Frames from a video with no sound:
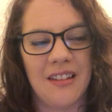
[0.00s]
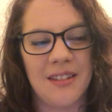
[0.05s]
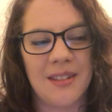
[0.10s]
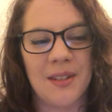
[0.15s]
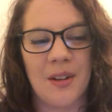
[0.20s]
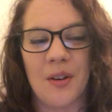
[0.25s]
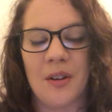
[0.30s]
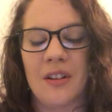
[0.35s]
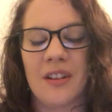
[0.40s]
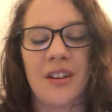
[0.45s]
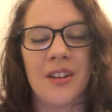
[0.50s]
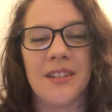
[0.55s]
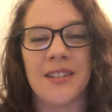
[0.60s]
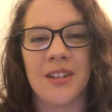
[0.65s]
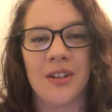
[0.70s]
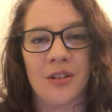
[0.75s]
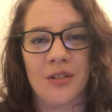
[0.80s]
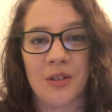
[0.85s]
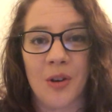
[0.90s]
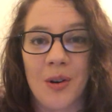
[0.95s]
So, because,
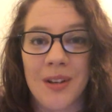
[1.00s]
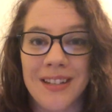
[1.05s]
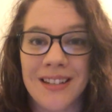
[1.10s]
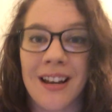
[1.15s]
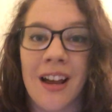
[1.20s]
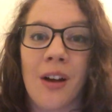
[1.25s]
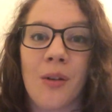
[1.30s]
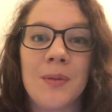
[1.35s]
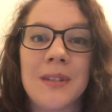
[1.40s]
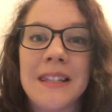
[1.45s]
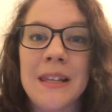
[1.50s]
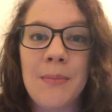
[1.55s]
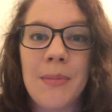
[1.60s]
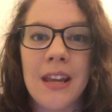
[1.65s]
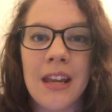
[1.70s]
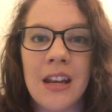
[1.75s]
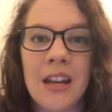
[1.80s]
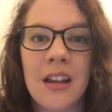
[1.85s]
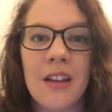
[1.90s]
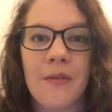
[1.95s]
you know, Tony Stark was the
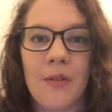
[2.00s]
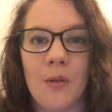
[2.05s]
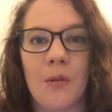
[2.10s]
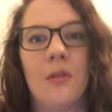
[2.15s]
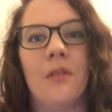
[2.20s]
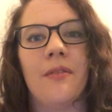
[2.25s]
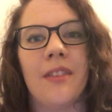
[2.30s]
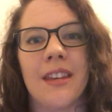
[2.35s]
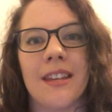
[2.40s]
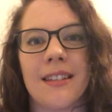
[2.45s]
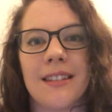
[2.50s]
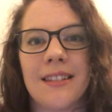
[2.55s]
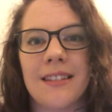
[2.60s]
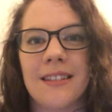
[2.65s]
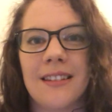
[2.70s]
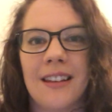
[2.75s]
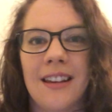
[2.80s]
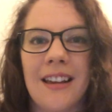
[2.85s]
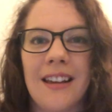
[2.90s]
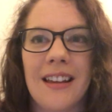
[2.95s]
beginning of all of
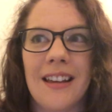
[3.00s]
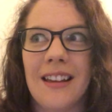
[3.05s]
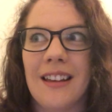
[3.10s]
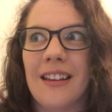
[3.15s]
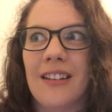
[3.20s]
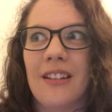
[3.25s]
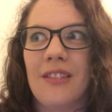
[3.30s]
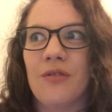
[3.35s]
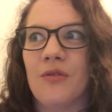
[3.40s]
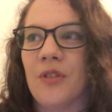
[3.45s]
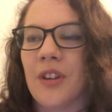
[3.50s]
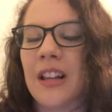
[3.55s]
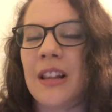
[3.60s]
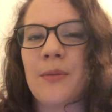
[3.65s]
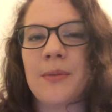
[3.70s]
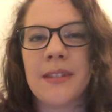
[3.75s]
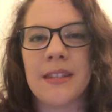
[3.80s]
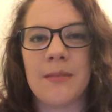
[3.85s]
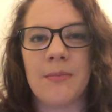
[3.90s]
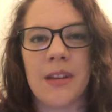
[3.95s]
this.
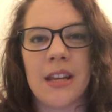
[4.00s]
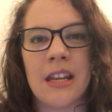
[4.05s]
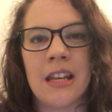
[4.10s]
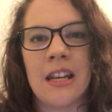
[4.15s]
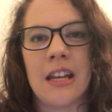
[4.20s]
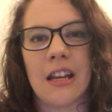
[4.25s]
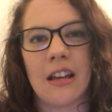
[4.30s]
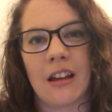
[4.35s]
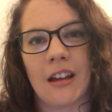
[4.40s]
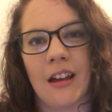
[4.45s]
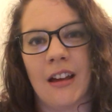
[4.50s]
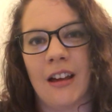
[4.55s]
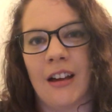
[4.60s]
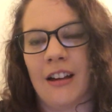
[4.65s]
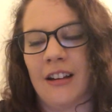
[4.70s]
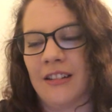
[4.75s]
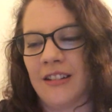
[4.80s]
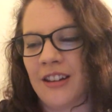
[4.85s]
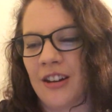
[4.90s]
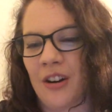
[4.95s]
Really was the beginning.
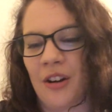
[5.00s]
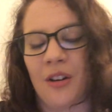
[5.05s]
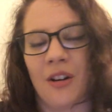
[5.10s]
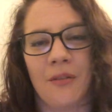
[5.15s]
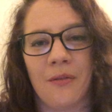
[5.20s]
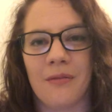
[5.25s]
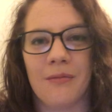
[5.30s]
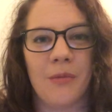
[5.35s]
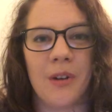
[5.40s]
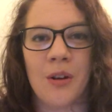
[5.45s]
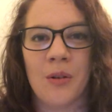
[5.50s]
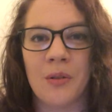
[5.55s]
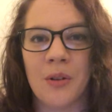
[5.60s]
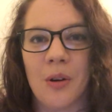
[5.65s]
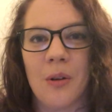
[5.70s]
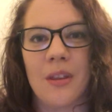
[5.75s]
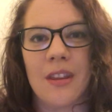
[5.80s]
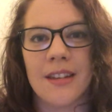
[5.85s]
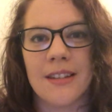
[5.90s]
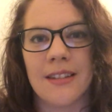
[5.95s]
You know, we all
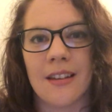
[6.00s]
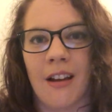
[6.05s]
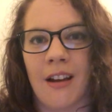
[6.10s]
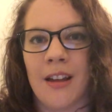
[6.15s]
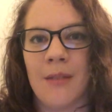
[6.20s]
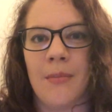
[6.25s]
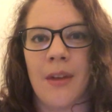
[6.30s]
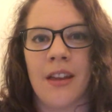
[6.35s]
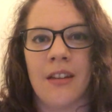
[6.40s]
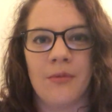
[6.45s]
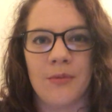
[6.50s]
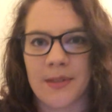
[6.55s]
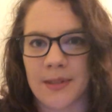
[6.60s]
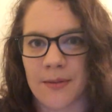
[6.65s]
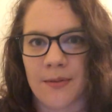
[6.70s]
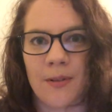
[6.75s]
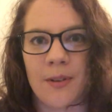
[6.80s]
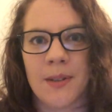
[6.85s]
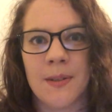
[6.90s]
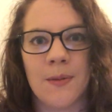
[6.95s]
know this. Iron Man was
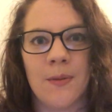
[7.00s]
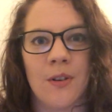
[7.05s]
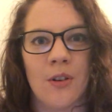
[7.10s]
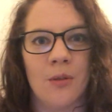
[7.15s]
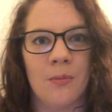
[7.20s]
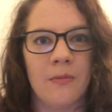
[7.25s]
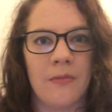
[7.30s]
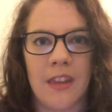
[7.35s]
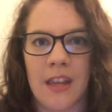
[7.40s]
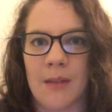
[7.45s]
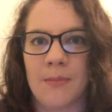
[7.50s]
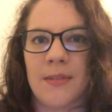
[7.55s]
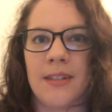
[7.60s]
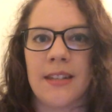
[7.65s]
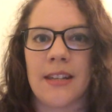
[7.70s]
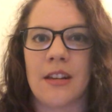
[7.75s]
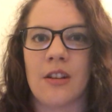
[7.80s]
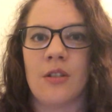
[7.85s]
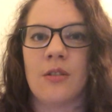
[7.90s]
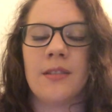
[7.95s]
the first film. The
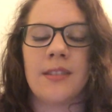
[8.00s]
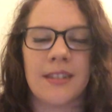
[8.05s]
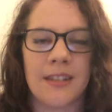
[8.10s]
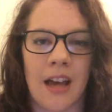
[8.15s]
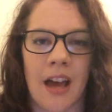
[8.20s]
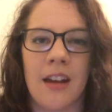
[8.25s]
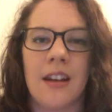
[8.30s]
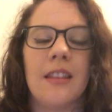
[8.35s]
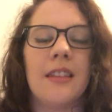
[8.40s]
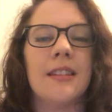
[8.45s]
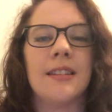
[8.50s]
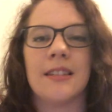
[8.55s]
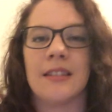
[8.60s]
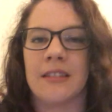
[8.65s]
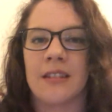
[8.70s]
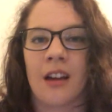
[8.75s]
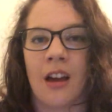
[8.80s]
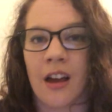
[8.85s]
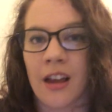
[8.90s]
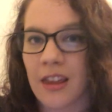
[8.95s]
MCU started this
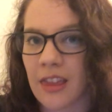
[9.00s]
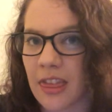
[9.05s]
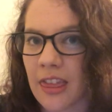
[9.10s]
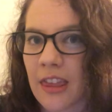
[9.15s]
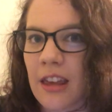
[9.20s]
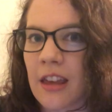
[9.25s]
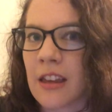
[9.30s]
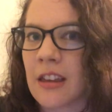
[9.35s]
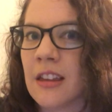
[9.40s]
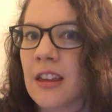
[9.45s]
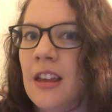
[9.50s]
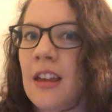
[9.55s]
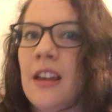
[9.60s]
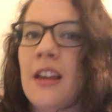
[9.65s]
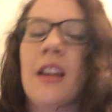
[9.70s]
entire thing.